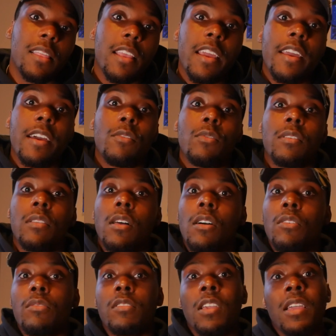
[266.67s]
they had with
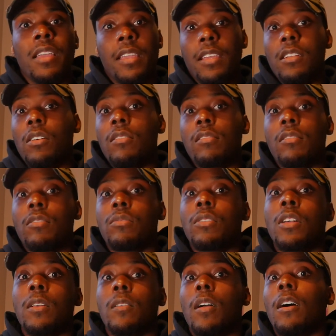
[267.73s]
Lowe's, and also
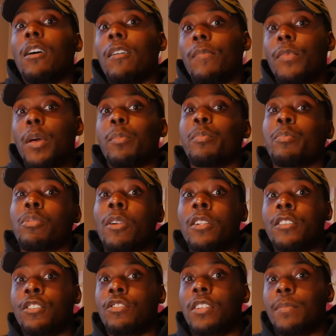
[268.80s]
the
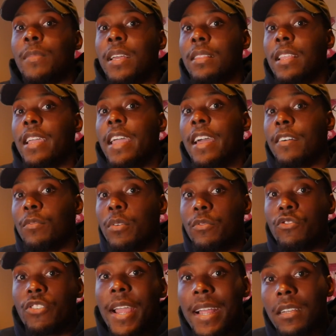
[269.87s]
partnership that they have with
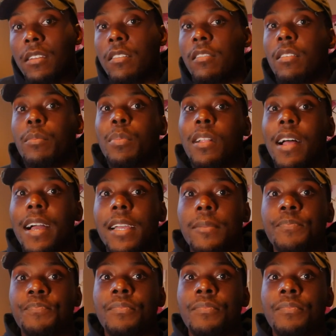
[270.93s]
Tractor Supply.